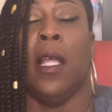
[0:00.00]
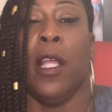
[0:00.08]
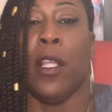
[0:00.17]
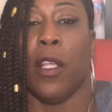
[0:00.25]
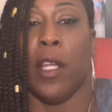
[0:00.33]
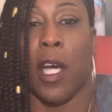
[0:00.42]

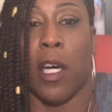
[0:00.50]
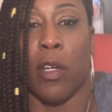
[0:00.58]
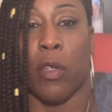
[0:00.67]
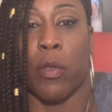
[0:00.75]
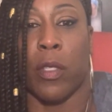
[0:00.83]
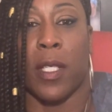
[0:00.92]
you
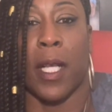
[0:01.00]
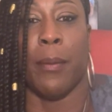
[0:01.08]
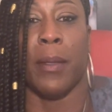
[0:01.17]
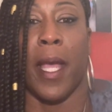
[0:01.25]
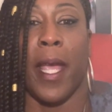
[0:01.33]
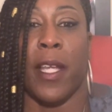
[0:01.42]
know,
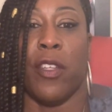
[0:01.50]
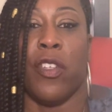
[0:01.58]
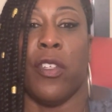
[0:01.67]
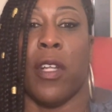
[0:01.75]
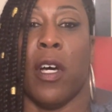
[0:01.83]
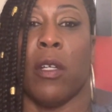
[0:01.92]
some days,
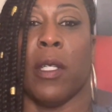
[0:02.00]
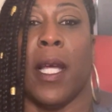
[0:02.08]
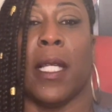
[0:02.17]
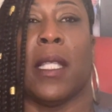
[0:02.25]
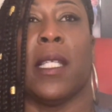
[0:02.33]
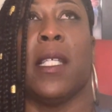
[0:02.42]
you know,
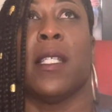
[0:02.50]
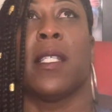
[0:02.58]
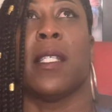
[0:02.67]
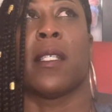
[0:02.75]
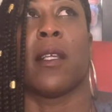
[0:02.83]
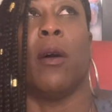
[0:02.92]
like
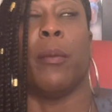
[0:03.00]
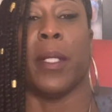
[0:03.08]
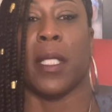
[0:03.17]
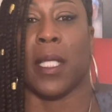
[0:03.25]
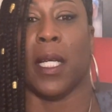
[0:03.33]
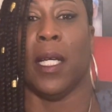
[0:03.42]
this is gonna
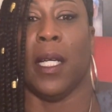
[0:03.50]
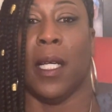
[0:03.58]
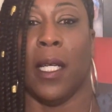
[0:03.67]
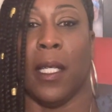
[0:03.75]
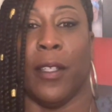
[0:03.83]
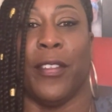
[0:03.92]
be
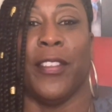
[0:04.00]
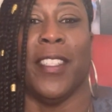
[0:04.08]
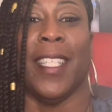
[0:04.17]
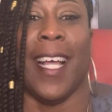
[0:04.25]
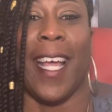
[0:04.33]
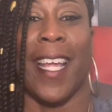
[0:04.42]
tough.
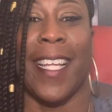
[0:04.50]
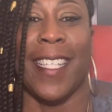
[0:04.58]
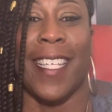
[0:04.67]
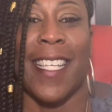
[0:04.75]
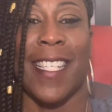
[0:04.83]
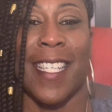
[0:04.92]
Like
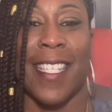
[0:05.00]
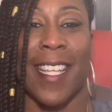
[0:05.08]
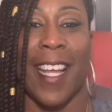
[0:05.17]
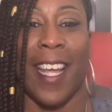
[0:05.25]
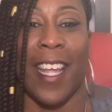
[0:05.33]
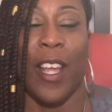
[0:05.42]
this is
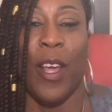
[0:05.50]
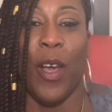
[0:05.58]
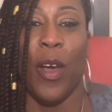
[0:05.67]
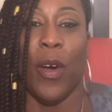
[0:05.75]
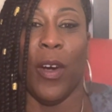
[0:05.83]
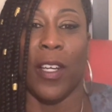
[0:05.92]
like
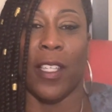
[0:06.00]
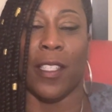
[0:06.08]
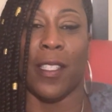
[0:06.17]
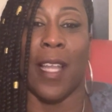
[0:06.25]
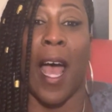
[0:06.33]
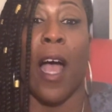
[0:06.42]

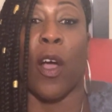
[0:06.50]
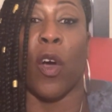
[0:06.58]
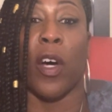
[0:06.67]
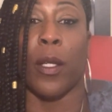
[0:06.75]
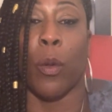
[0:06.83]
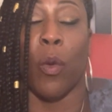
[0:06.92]
you're not
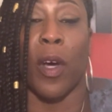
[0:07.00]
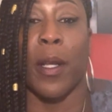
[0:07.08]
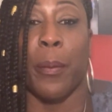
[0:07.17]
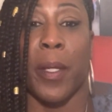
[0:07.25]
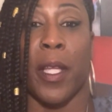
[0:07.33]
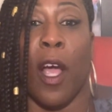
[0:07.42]
gonna want
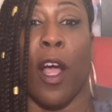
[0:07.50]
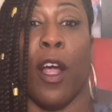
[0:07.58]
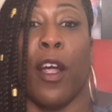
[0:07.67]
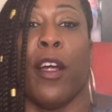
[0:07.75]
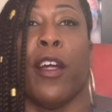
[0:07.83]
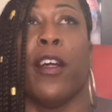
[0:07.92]
to be
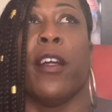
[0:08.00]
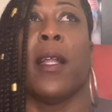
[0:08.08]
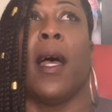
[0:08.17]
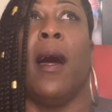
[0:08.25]
heard.